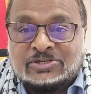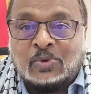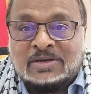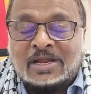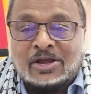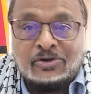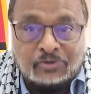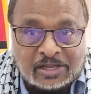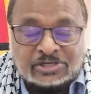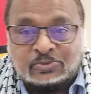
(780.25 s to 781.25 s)
is what
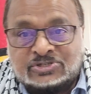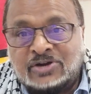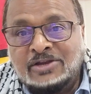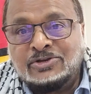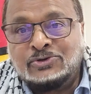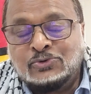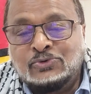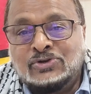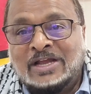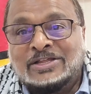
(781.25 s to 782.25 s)
Granger was trying to
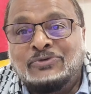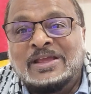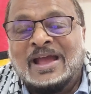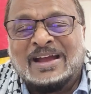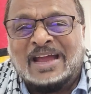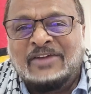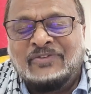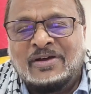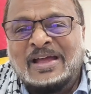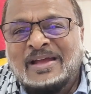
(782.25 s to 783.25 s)
do, to get a kind of
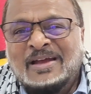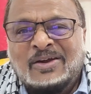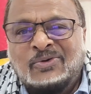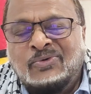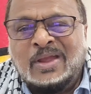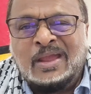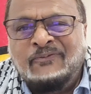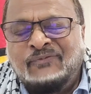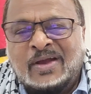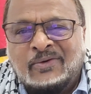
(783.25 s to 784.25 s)
a
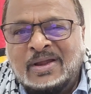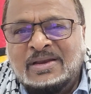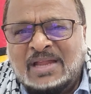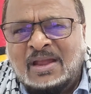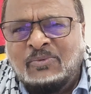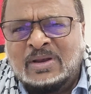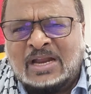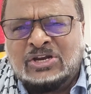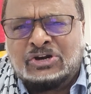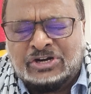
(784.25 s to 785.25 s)
refiguring thing with
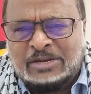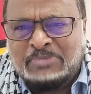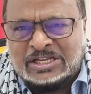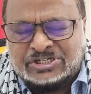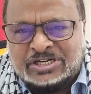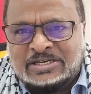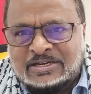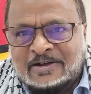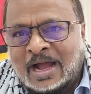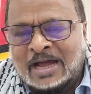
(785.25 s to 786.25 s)
that dirty bedsheet
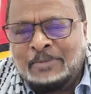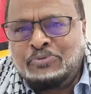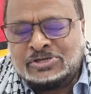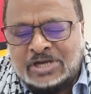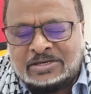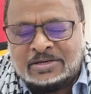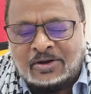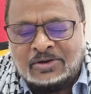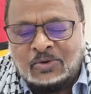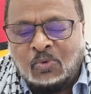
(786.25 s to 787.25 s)
and a projector
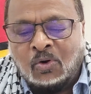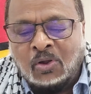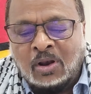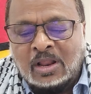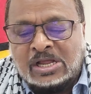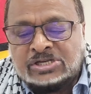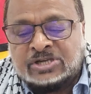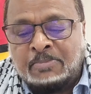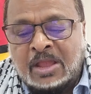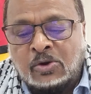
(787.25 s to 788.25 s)
on the wall.
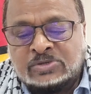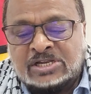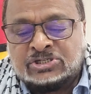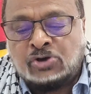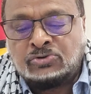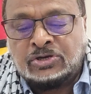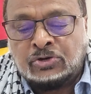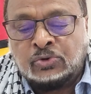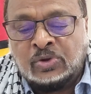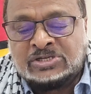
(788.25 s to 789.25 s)
So Mingo was instructed to
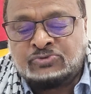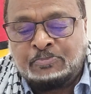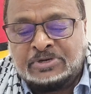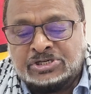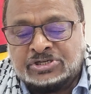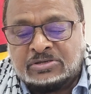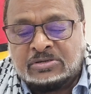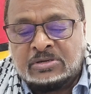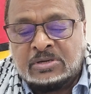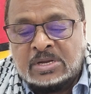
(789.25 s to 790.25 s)
do his
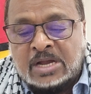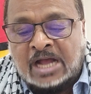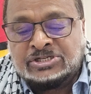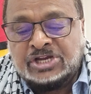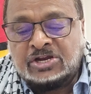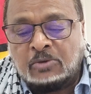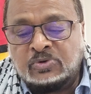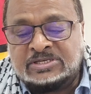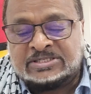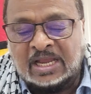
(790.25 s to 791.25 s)
repetition. And GECOM
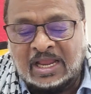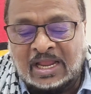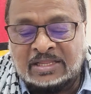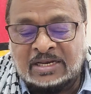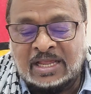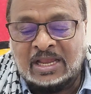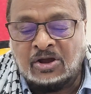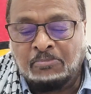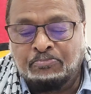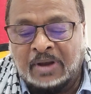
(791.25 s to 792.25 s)
would say that he
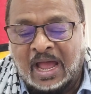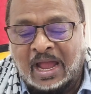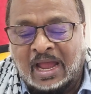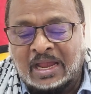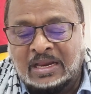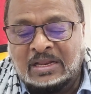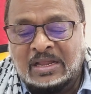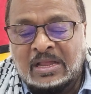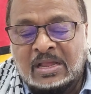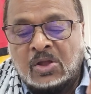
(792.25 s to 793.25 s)
complied
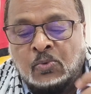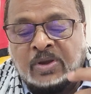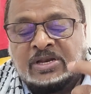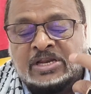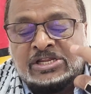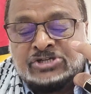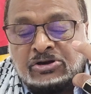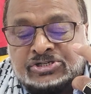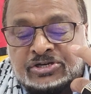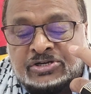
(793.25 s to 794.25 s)
with the
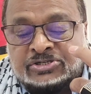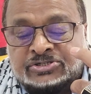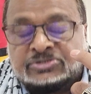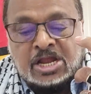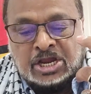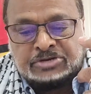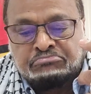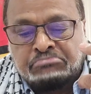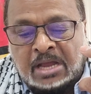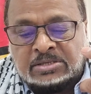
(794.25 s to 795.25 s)
injunctions. It
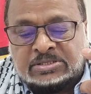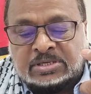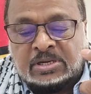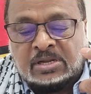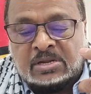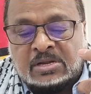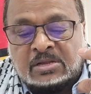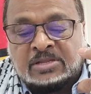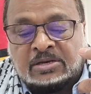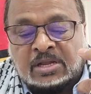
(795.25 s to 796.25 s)
meant
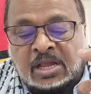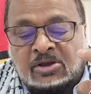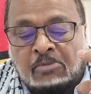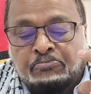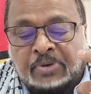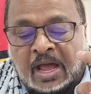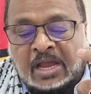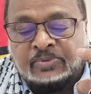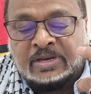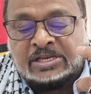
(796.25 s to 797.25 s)
that he
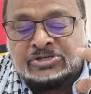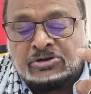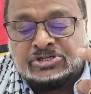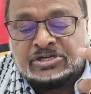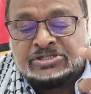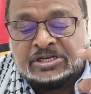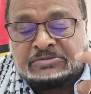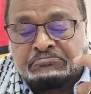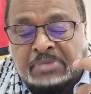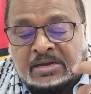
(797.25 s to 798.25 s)
complied with the injunctions.
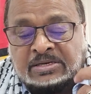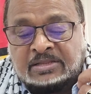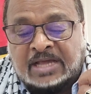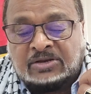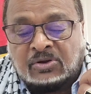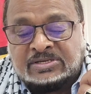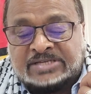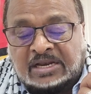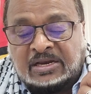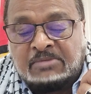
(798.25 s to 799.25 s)
It meant that on
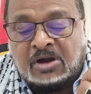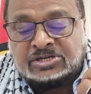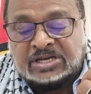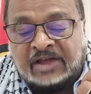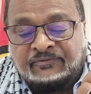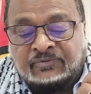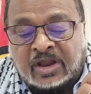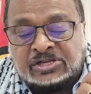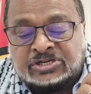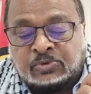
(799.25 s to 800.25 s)
Saturday, March 11,
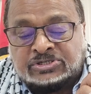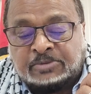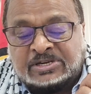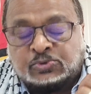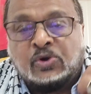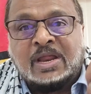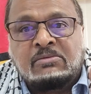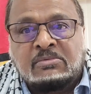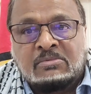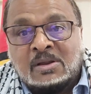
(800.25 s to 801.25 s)
Granger was to be sworn
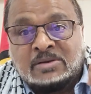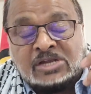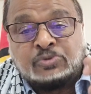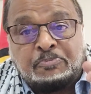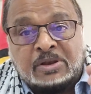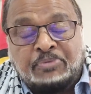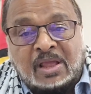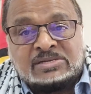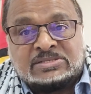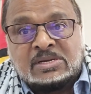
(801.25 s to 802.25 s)
in. Things were put in
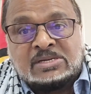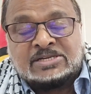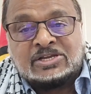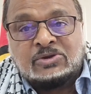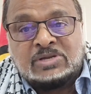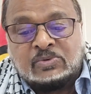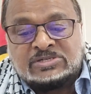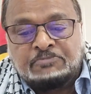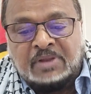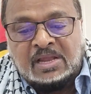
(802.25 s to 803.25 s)
place. Security was
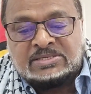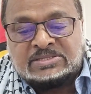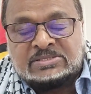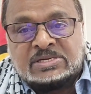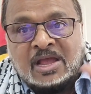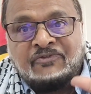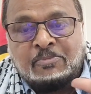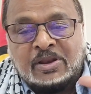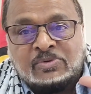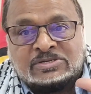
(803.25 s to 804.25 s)
in place.
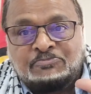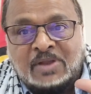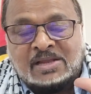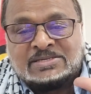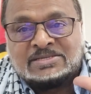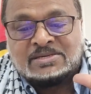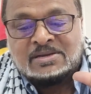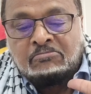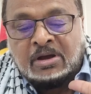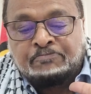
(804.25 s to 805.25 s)
Everybody was in place.
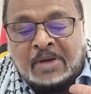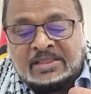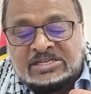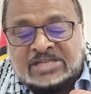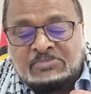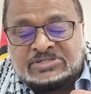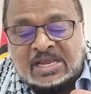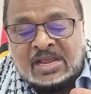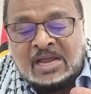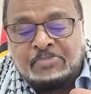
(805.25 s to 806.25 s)
But by this time,
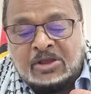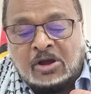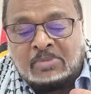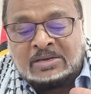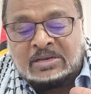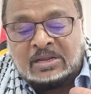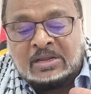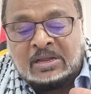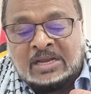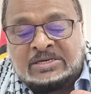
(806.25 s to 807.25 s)
Singh had become
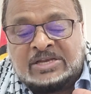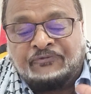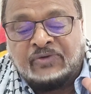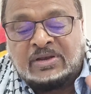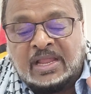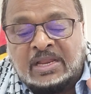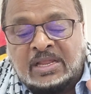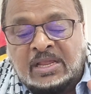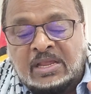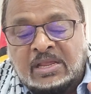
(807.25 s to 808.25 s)
a different
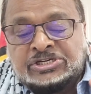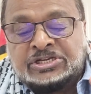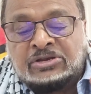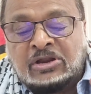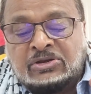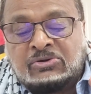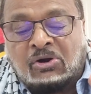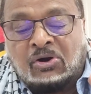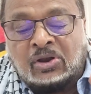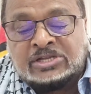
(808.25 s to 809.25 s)
lady. She did not
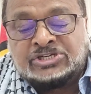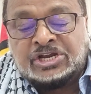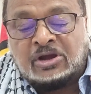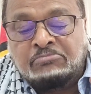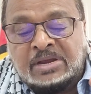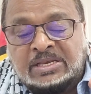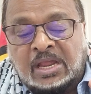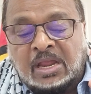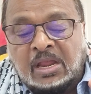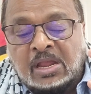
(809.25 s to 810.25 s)
call a GECOM
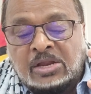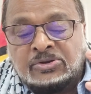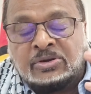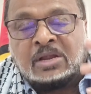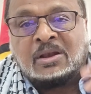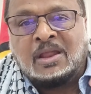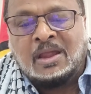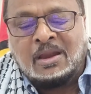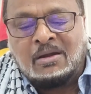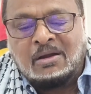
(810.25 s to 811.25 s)
meeting to
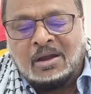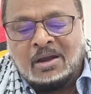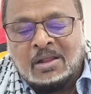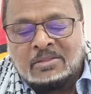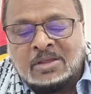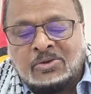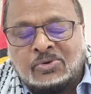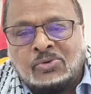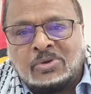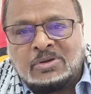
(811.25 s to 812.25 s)
declare the
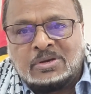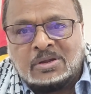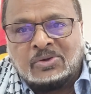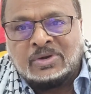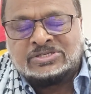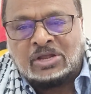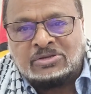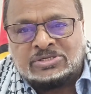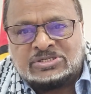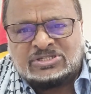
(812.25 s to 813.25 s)
crooked
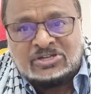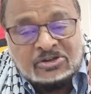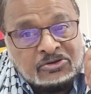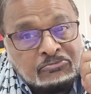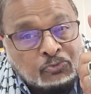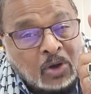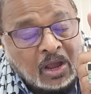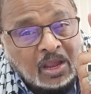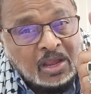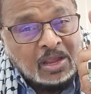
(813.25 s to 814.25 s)
results.
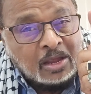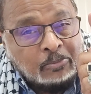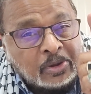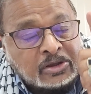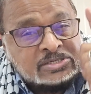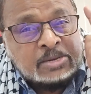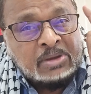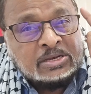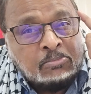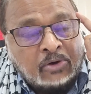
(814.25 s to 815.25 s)
Why? Because the
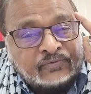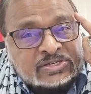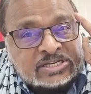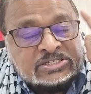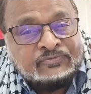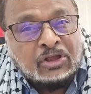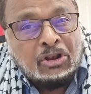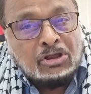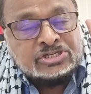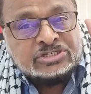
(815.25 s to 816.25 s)
metamorphosis of the
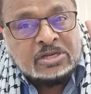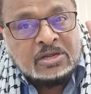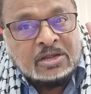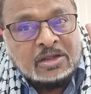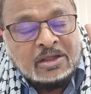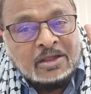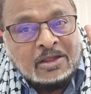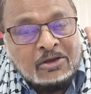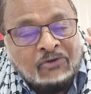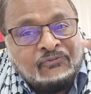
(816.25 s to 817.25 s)
cluster
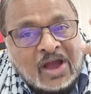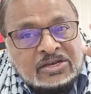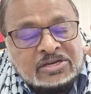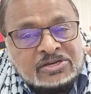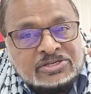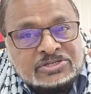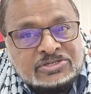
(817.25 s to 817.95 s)
of factors